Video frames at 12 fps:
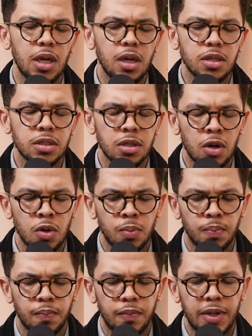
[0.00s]

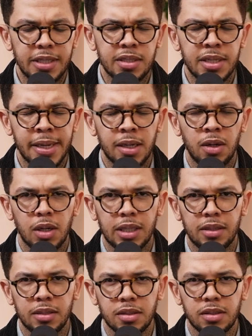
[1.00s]
So let's take a look at
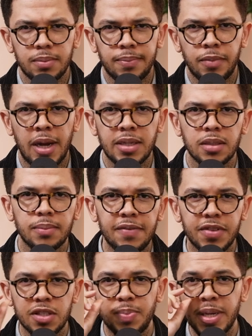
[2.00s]
this, right? If
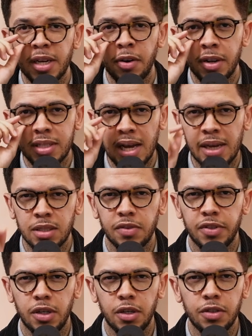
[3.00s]
the Speaker resigns of
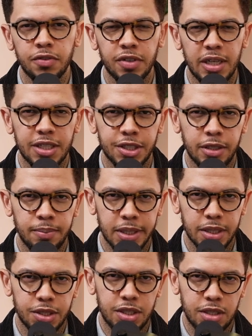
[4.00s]
her own volition
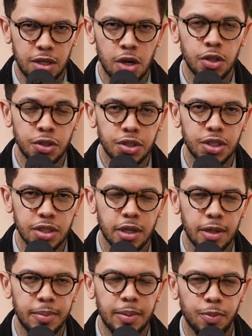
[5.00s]
because she knows she's going
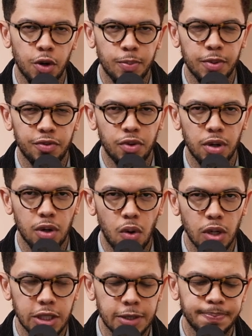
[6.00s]
to be brought before a
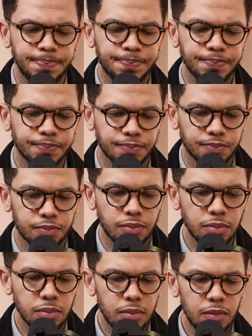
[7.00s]
court,
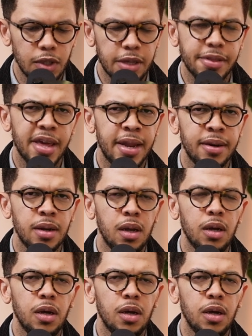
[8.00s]
then